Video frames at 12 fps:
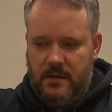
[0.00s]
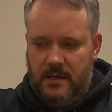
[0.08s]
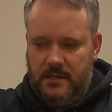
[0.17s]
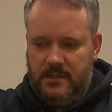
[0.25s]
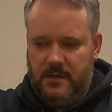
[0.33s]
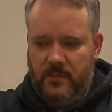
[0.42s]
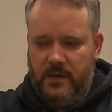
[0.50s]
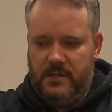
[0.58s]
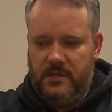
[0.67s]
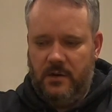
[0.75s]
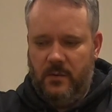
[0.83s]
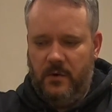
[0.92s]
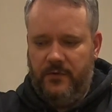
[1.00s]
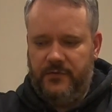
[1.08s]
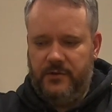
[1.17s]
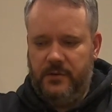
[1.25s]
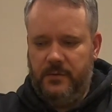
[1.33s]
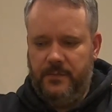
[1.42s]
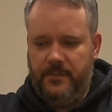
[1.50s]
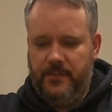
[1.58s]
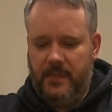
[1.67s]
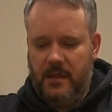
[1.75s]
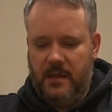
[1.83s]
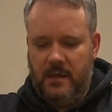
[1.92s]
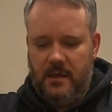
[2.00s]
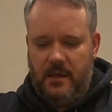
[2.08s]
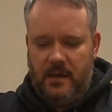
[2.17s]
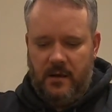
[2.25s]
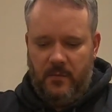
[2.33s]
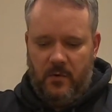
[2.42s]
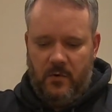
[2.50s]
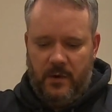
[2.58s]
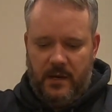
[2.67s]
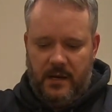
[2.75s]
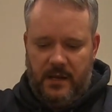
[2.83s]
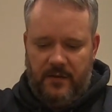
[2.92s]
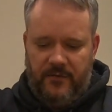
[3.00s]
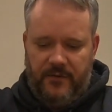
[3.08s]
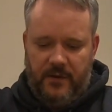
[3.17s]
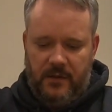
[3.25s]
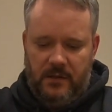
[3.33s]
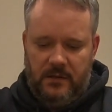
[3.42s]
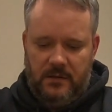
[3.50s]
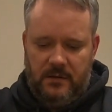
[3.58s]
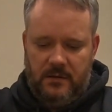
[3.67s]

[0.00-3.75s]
has somewhere to go off to, and we'll quickly fill